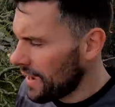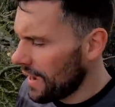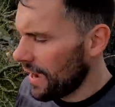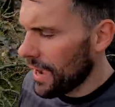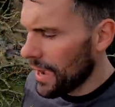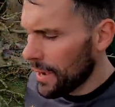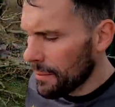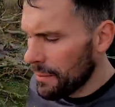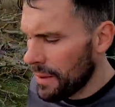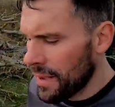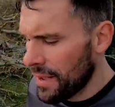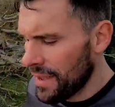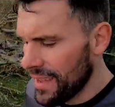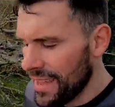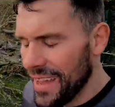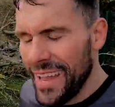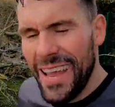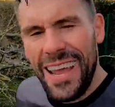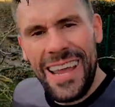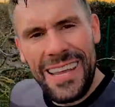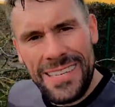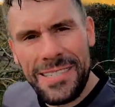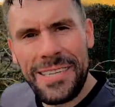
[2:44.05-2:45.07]
Um,
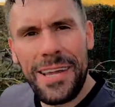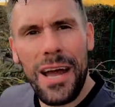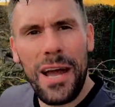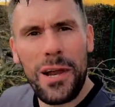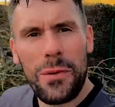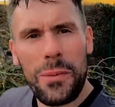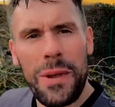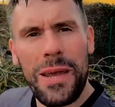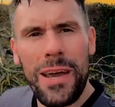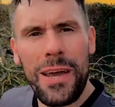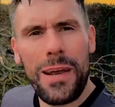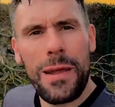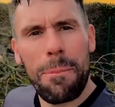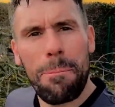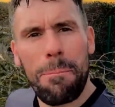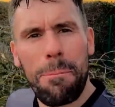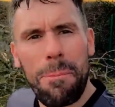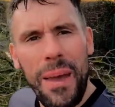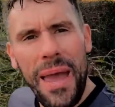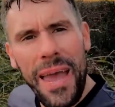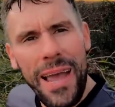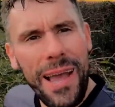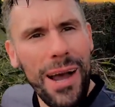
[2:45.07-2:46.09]
inside we heard a
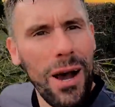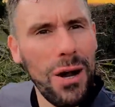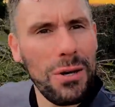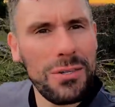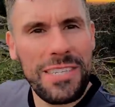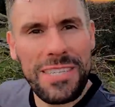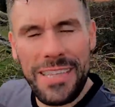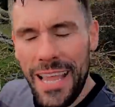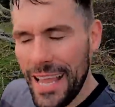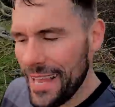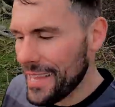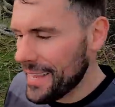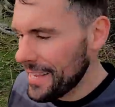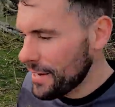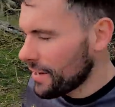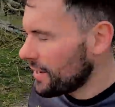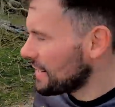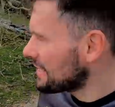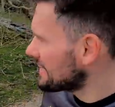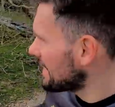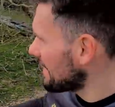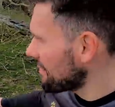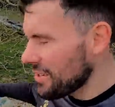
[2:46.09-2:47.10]
big old stinky
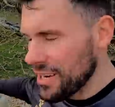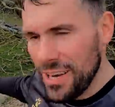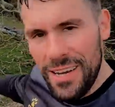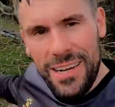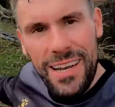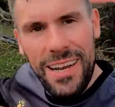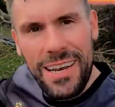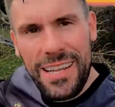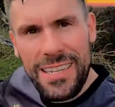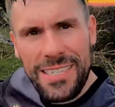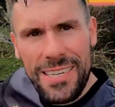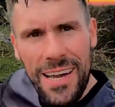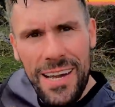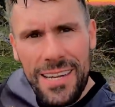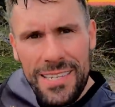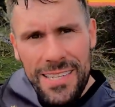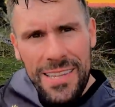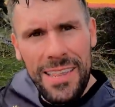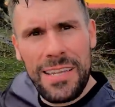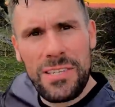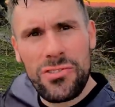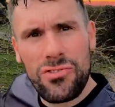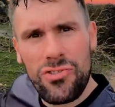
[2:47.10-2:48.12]
noise. Have a look at the side
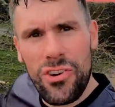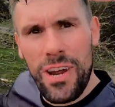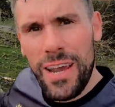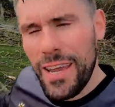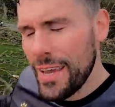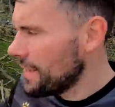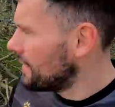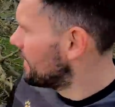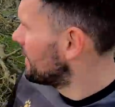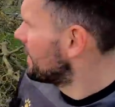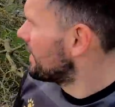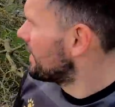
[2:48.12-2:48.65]
of this tree.